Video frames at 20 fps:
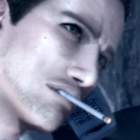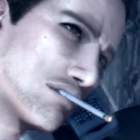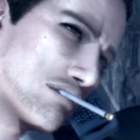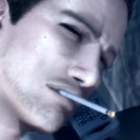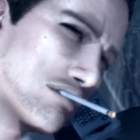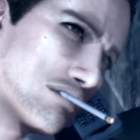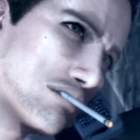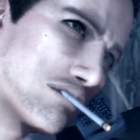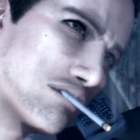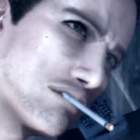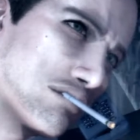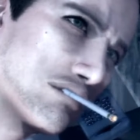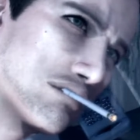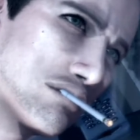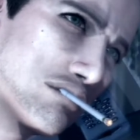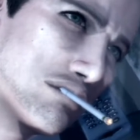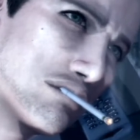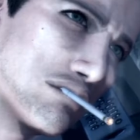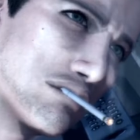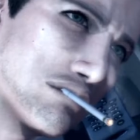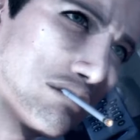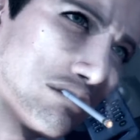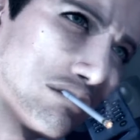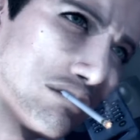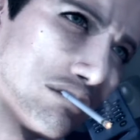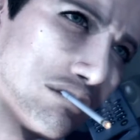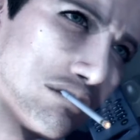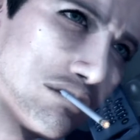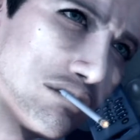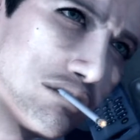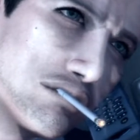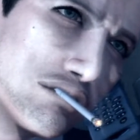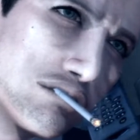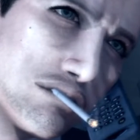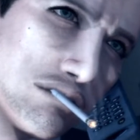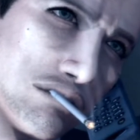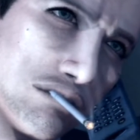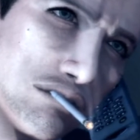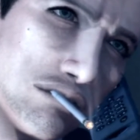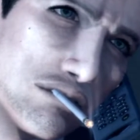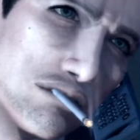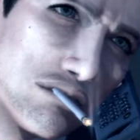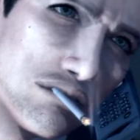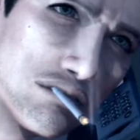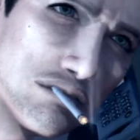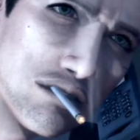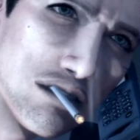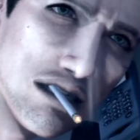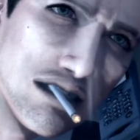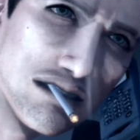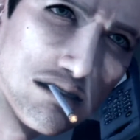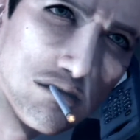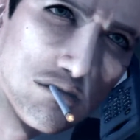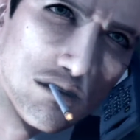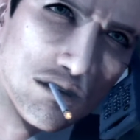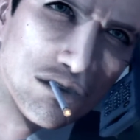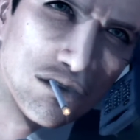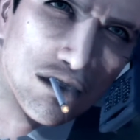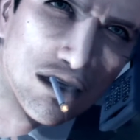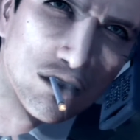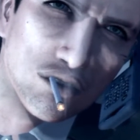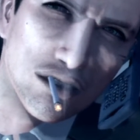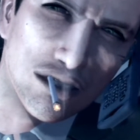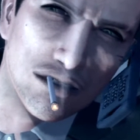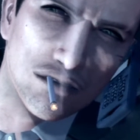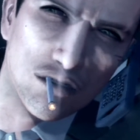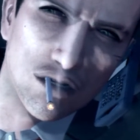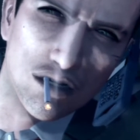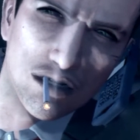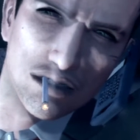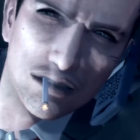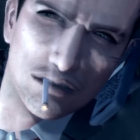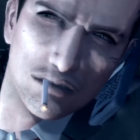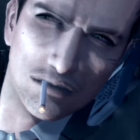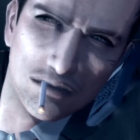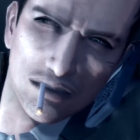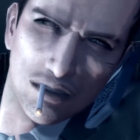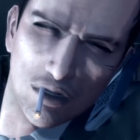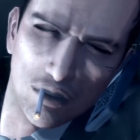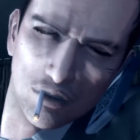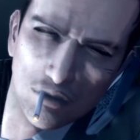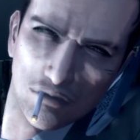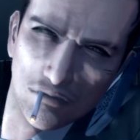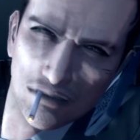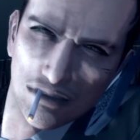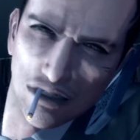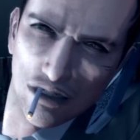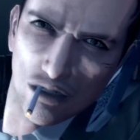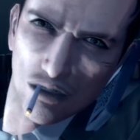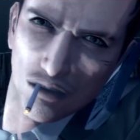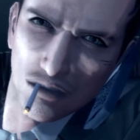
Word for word: the best way to start out, right there. Listen, they both need each other.